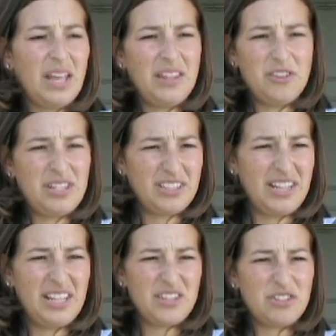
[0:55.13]
And they're going
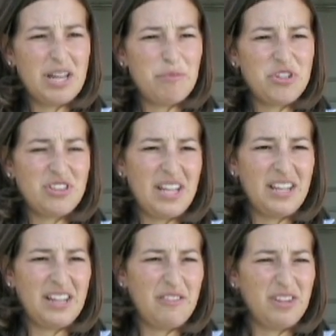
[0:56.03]
to get their temperature
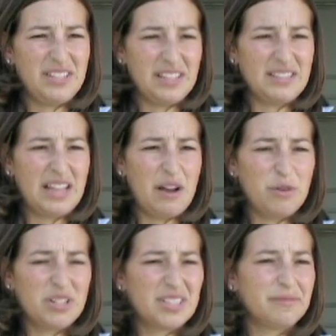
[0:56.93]
taken every 6
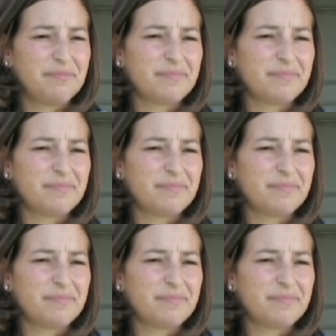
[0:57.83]
hours.